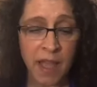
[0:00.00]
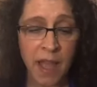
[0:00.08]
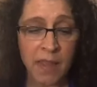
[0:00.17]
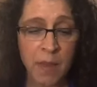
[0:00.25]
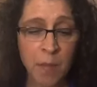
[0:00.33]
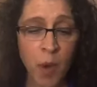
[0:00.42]

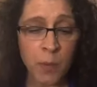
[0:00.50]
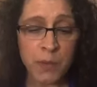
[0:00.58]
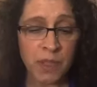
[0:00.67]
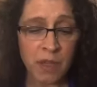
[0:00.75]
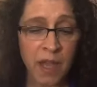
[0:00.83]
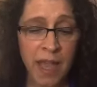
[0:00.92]
and the
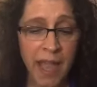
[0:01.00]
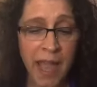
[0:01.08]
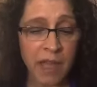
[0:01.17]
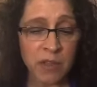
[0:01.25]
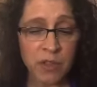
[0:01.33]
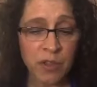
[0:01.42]
mops are
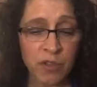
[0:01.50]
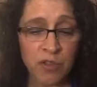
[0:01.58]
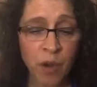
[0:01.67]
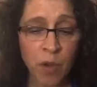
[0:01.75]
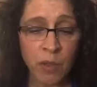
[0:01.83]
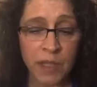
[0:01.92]
out of
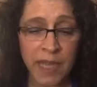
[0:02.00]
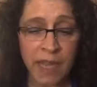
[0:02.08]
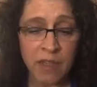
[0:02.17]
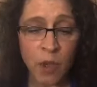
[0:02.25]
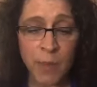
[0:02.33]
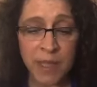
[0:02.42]
control, and
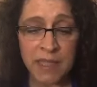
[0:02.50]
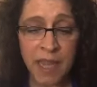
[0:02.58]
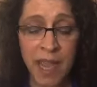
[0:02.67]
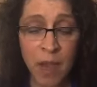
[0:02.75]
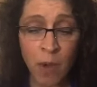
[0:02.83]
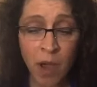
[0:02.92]
yet no matter
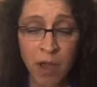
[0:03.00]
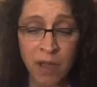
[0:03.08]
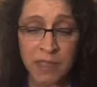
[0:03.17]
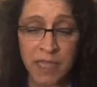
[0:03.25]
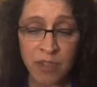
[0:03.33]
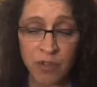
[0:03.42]
how
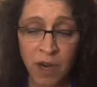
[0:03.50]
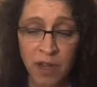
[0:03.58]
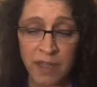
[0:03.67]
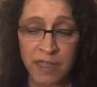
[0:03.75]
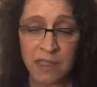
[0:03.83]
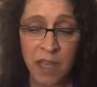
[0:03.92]
hard he
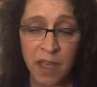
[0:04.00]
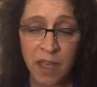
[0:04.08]
tries,